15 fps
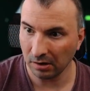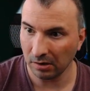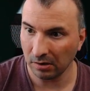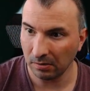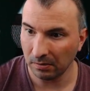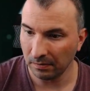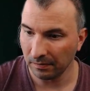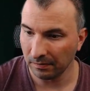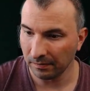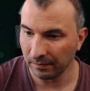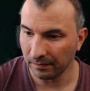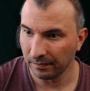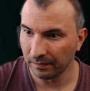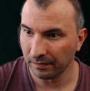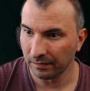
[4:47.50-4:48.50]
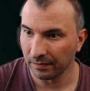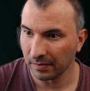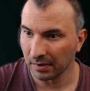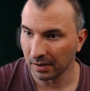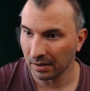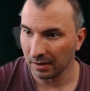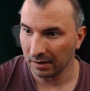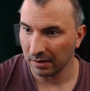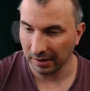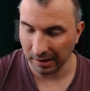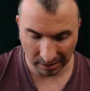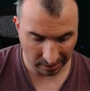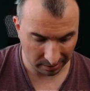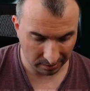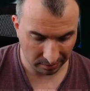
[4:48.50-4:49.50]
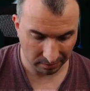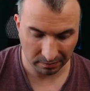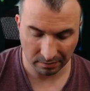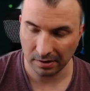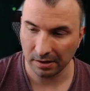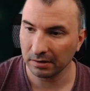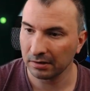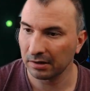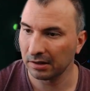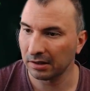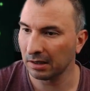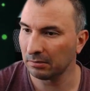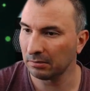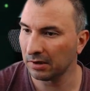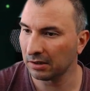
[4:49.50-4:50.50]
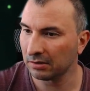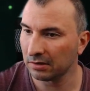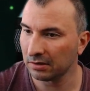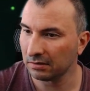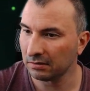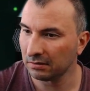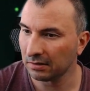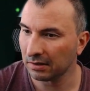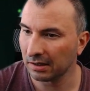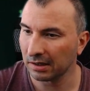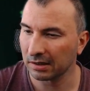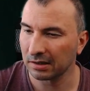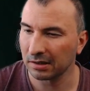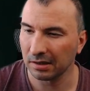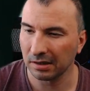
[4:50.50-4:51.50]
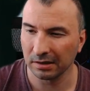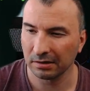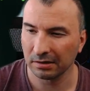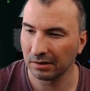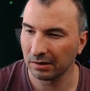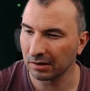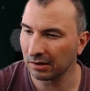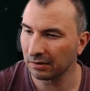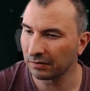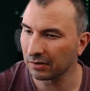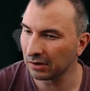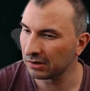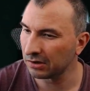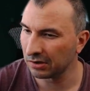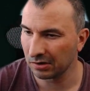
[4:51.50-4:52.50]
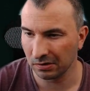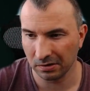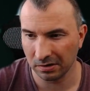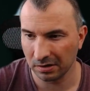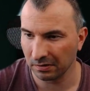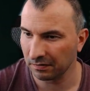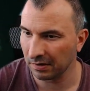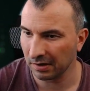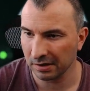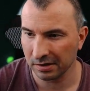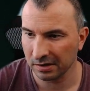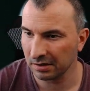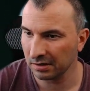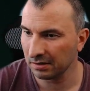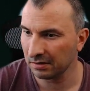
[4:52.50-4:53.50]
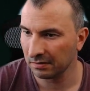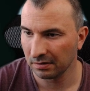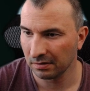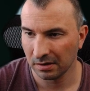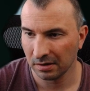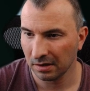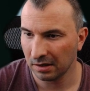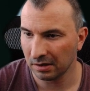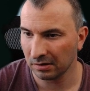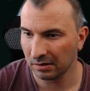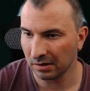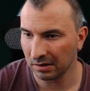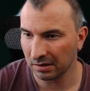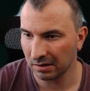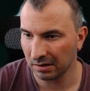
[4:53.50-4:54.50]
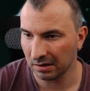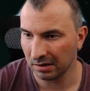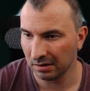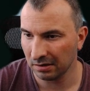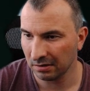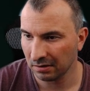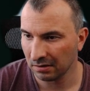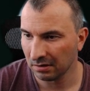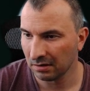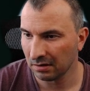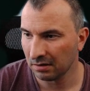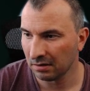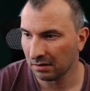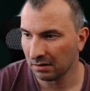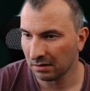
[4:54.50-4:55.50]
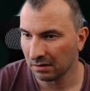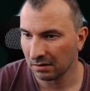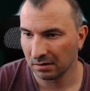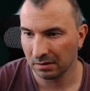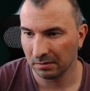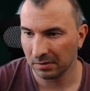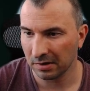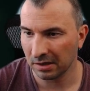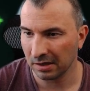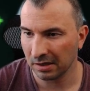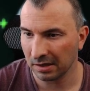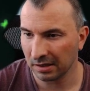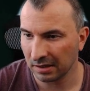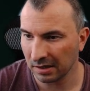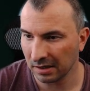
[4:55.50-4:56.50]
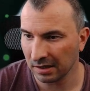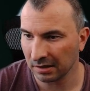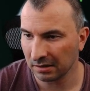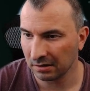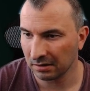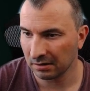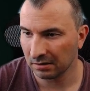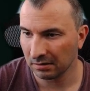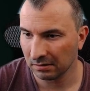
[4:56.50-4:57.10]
O date yeah tabulator excellent you can of course choose the version and you can see something like that